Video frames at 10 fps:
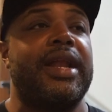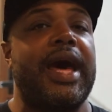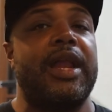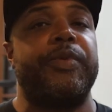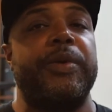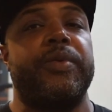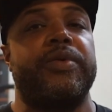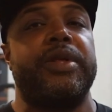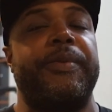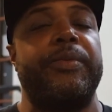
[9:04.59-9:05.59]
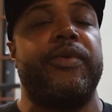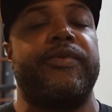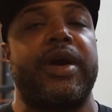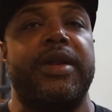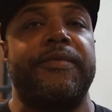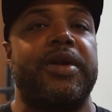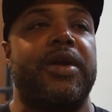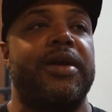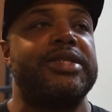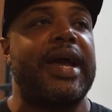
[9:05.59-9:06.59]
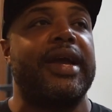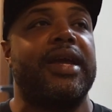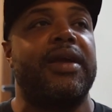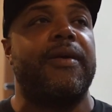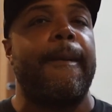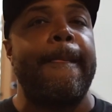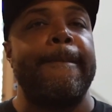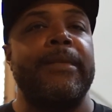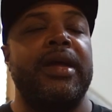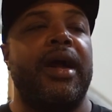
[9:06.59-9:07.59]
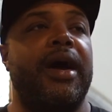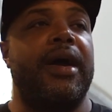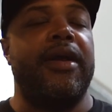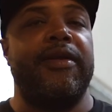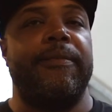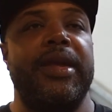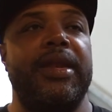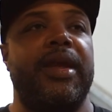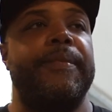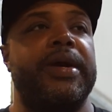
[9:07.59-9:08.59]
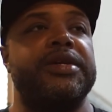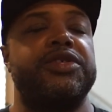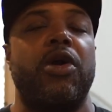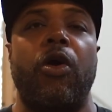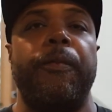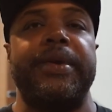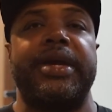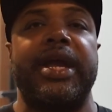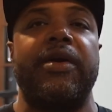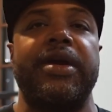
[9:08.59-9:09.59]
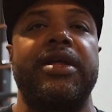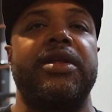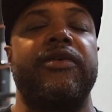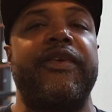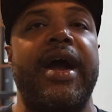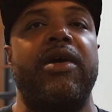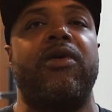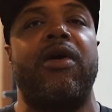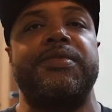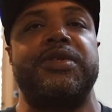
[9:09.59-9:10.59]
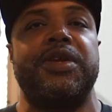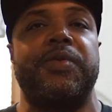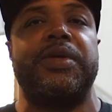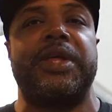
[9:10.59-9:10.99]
a lot of people have come under attack here in the media because they're open carrying their firearms. And you would